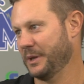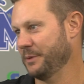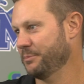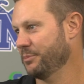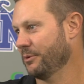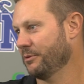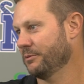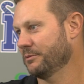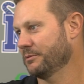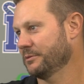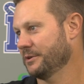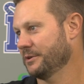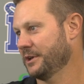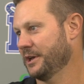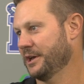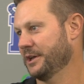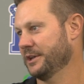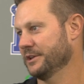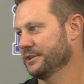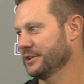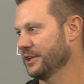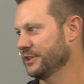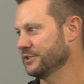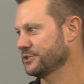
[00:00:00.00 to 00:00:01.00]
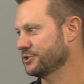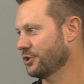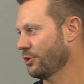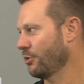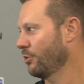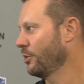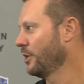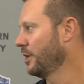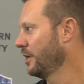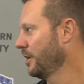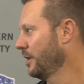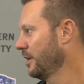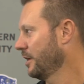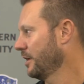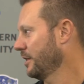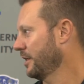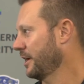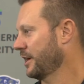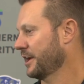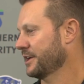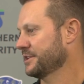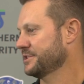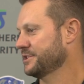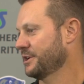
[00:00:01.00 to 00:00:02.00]
people. And so,
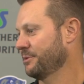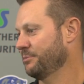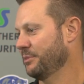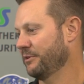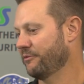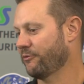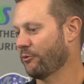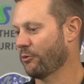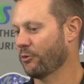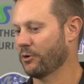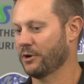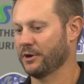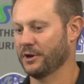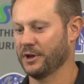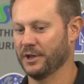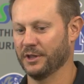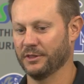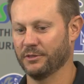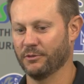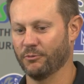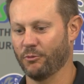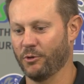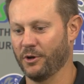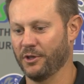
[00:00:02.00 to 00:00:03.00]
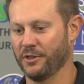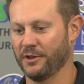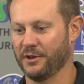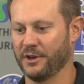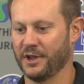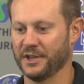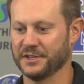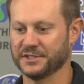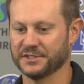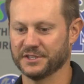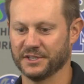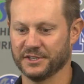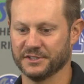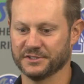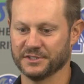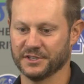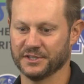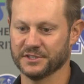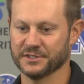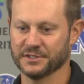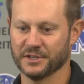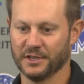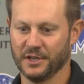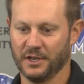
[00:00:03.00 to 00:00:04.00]
like I said before, one of the nice things
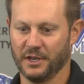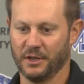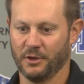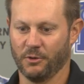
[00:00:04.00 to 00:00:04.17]
is